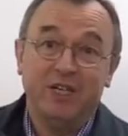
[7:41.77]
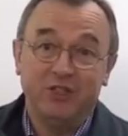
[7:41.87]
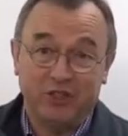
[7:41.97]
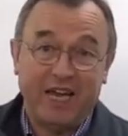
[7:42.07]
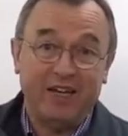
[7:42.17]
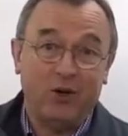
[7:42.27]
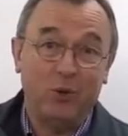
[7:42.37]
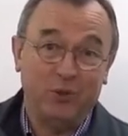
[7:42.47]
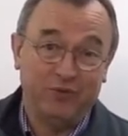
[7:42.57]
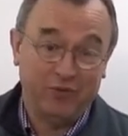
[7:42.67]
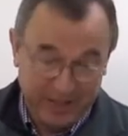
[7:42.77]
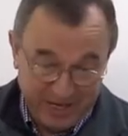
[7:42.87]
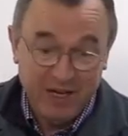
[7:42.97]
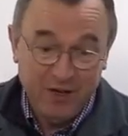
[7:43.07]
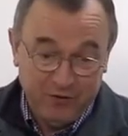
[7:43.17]
to get hold of the
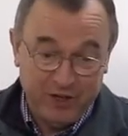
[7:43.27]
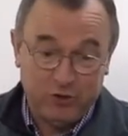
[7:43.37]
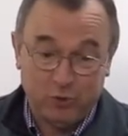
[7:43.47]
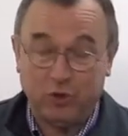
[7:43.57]
Festool